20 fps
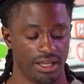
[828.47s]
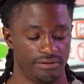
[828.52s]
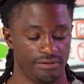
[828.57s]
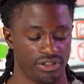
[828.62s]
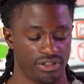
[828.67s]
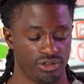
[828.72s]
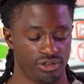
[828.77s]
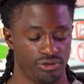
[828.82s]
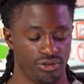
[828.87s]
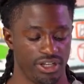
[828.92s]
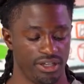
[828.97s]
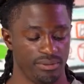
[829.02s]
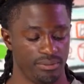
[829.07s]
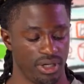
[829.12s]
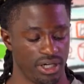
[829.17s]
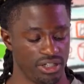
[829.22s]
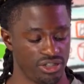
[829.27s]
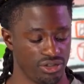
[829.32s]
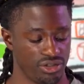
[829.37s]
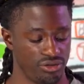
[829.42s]
Leverage grid,
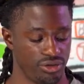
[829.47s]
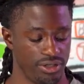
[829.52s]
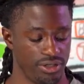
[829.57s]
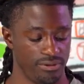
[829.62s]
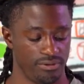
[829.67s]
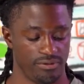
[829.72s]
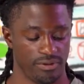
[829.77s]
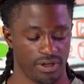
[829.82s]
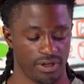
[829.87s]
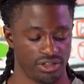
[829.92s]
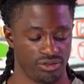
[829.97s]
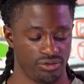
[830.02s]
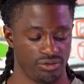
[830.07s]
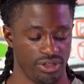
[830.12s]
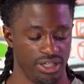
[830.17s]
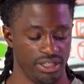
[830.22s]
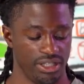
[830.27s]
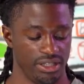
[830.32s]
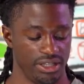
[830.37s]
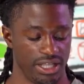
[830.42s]
margin grid, reverse
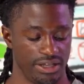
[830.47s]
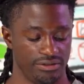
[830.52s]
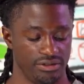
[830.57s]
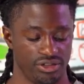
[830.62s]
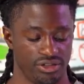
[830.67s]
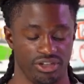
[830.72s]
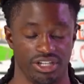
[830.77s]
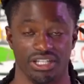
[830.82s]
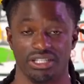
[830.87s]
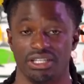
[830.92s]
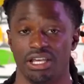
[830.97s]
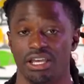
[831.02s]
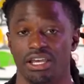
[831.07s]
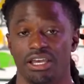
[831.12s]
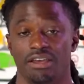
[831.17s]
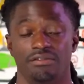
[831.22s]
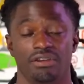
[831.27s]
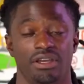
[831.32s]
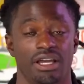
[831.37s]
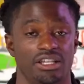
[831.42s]
grid, leverage grid.
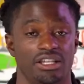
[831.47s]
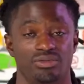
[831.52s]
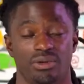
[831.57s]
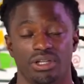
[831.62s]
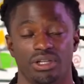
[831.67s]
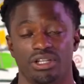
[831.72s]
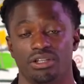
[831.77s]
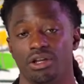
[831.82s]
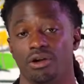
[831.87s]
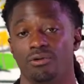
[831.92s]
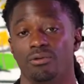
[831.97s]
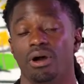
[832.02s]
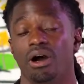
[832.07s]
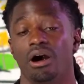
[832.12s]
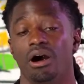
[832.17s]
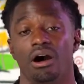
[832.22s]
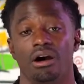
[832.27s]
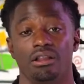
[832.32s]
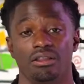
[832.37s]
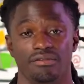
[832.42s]
If you guys want to know what
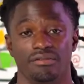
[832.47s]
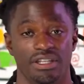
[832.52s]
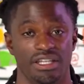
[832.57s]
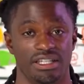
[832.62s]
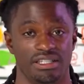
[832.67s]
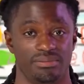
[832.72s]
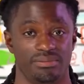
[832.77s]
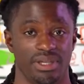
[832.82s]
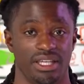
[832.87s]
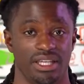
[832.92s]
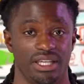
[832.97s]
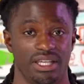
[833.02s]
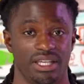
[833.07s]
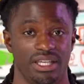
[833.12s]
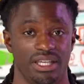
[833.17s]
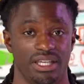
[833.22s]
all of these mean.